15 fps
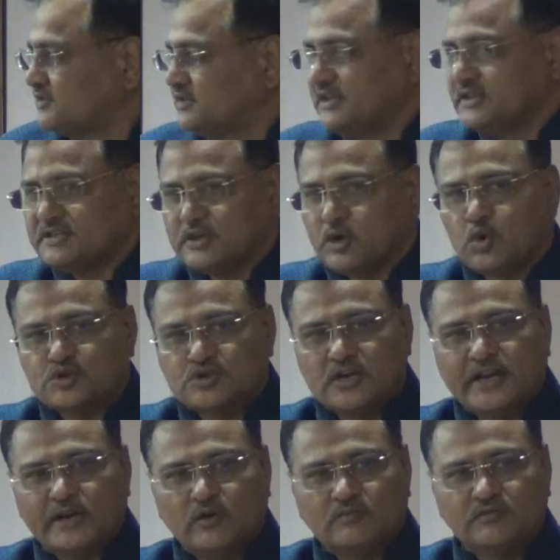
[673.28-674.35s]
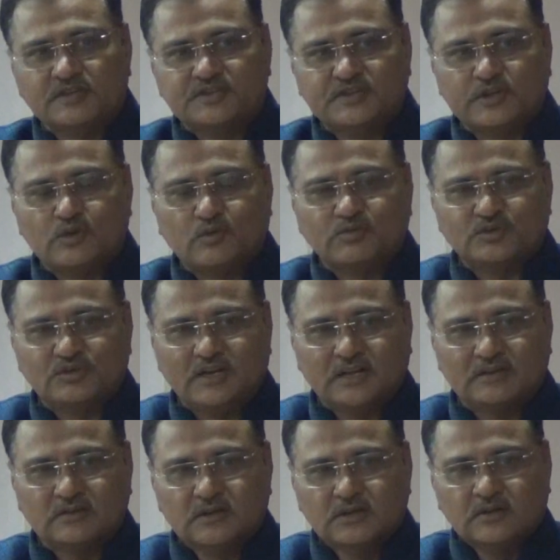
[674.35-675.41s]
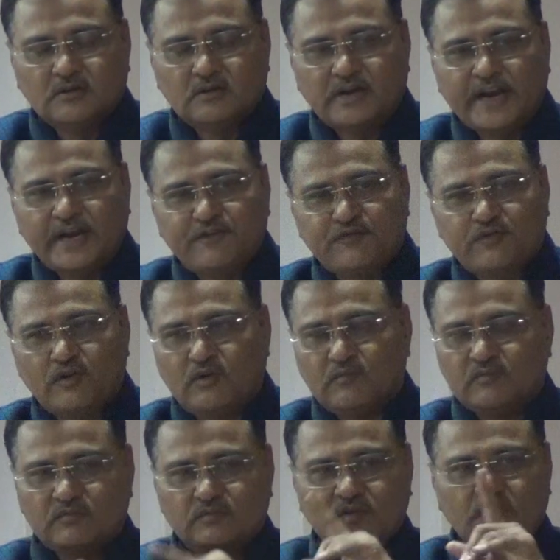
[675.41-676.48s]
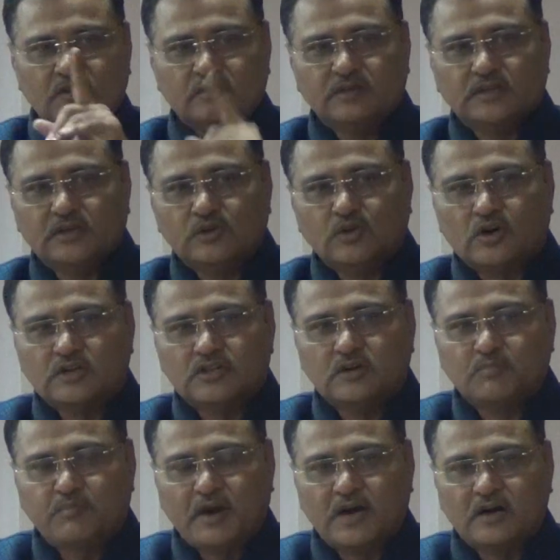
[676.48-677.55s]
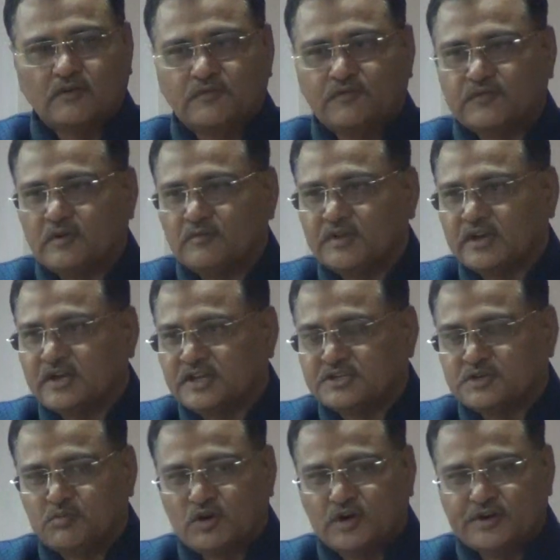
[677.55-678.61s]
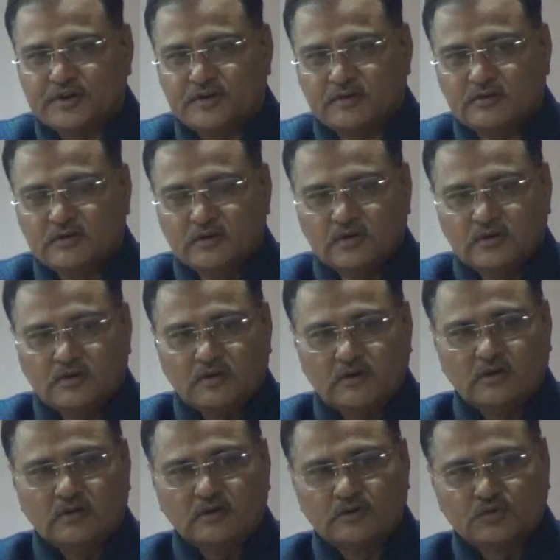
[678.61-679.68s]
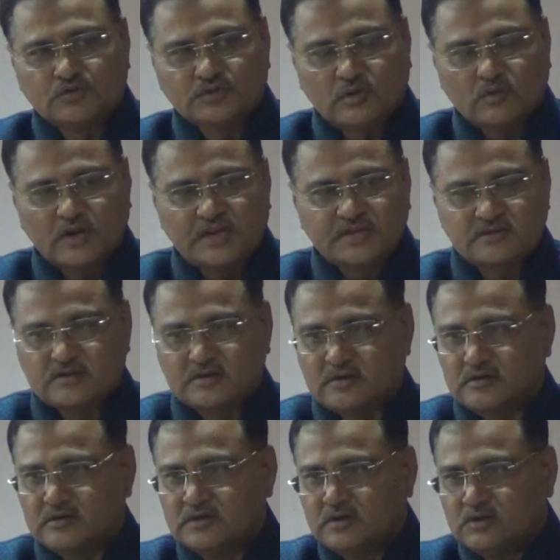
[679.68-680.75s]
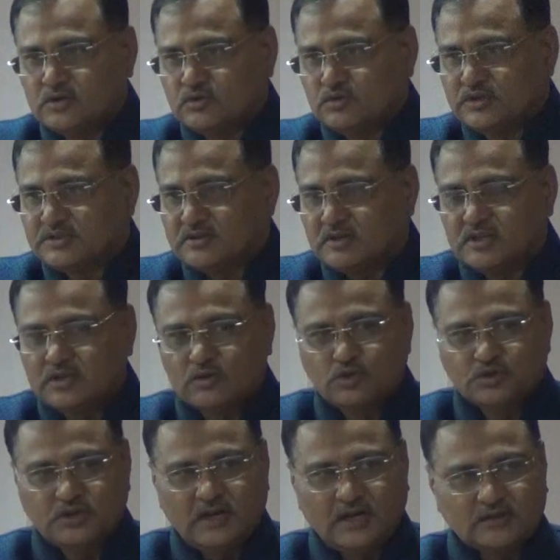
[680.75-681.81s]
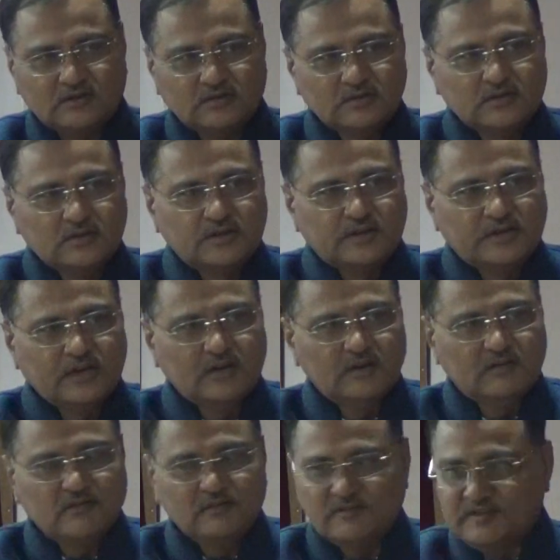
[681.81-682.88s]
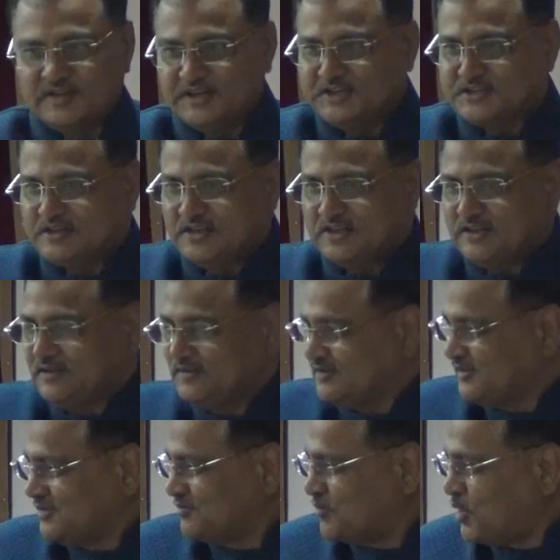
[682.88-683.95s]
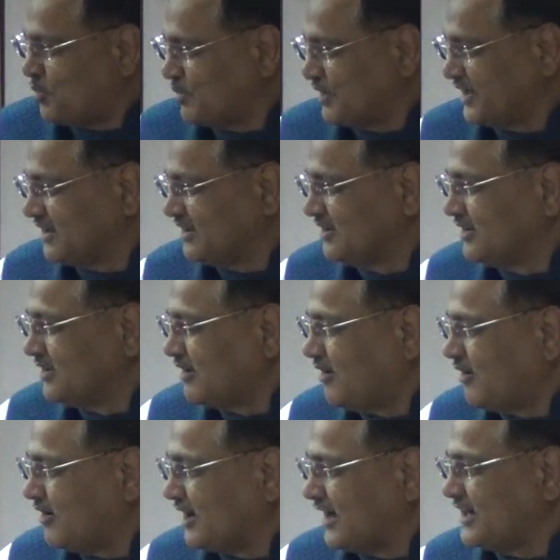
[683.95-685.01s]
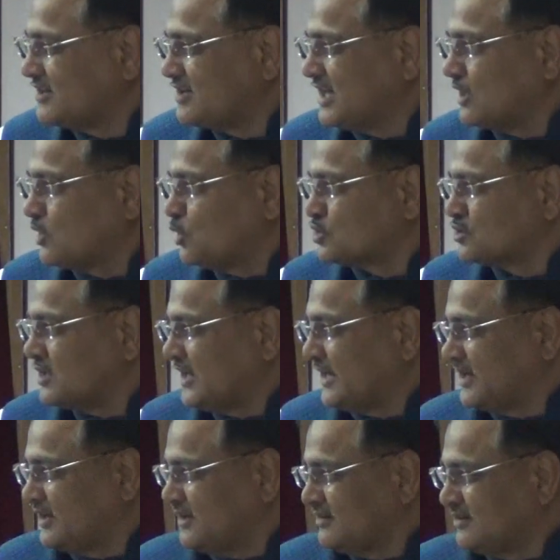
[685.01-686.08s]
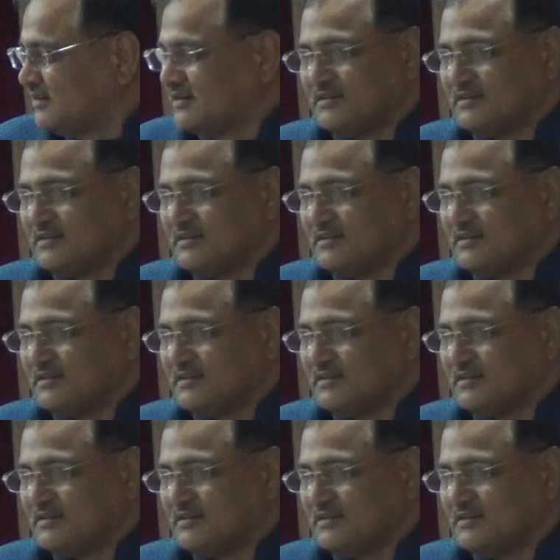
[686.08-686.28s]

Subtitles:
the coastline of the state of Gujarat, right from the northern part, from the Kutch border to Saurashtra to the southern Gujarat till we reach the Bombay. Entire coastline,